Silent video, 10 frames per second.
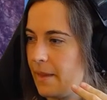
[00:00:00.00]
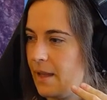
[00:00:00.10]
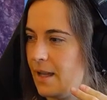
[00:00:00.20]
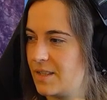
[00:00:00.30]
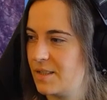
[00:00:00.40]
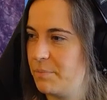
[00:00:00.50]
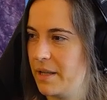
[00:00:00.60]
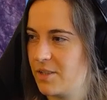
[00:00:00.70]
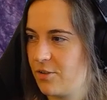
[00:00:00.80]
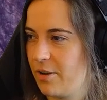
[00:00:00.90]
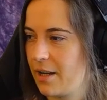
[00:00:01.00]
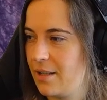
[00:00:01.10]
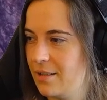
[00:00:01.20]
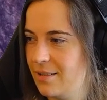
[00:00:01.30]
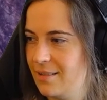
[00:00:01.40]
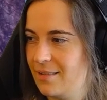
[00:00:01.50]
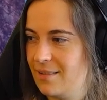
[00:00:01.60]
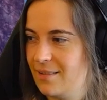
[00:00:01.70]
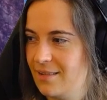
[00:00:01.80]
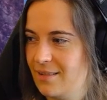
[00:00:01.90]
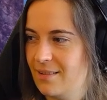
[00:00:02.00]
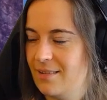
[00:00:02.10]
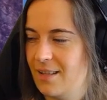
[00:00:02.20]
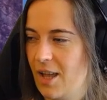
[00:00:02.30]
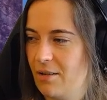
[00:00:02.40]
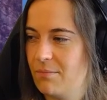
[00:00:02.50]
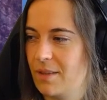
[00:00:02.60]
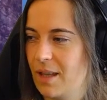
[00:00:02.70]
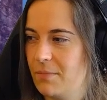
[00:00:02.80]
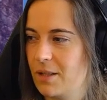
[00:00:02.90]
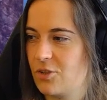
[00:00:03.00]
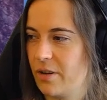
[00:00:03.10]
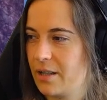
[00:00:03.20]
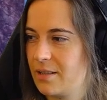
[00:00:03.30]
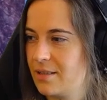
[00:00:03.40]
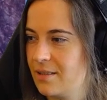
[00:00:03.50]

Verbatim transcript: A space kraken. Yep, yep, that tracks.